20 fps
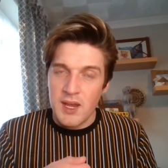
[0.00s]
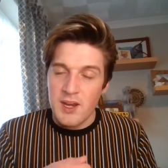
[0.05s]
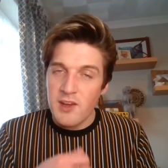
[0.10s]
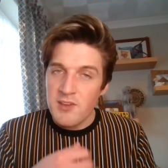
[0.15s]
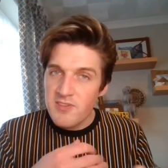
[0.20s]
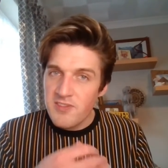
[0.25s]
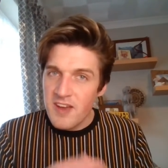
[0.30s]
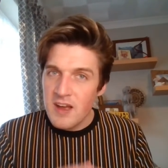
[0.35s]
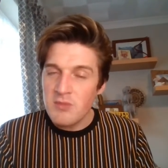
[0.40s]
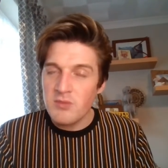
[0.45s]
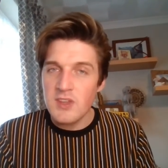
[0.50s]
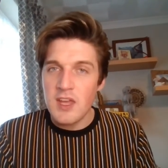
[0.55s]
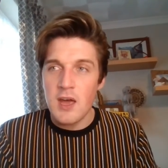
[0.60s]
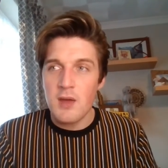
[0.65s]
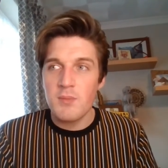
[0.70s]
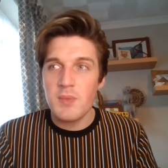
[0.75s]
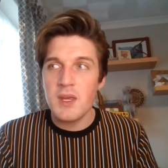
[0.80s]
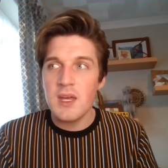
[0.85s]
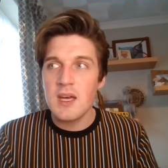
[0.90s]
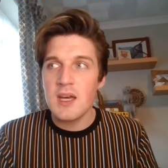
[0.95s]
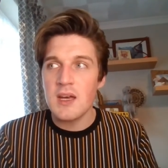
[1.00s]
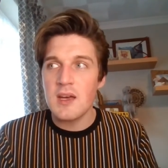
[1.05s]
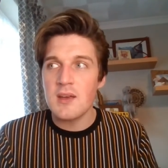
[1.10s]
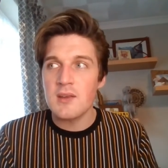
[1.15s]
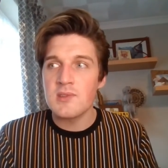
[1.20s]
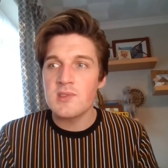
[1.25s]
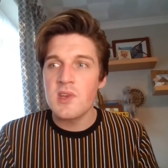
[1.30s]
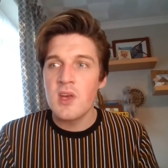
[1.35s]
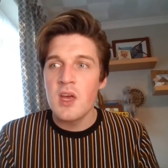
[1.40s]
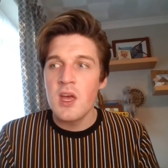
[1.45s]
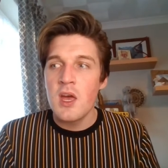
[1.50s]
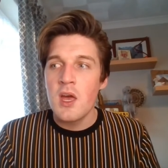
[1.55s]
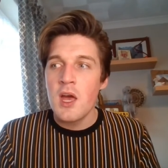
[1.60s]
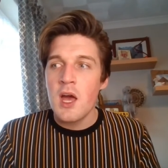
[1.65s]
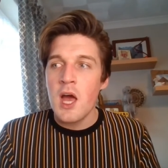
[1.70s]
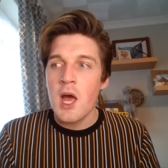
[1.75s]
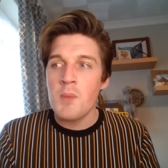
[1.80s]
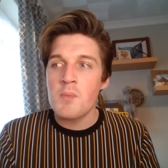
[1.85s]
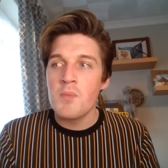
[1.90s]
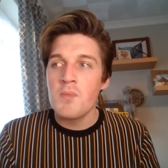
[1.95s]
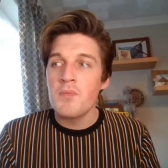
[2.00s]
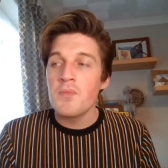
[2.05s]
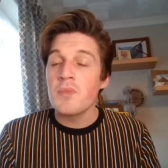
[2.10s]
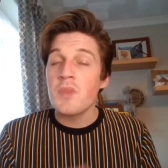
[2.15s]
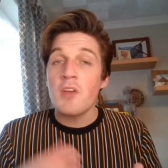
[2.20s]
And I found that because um,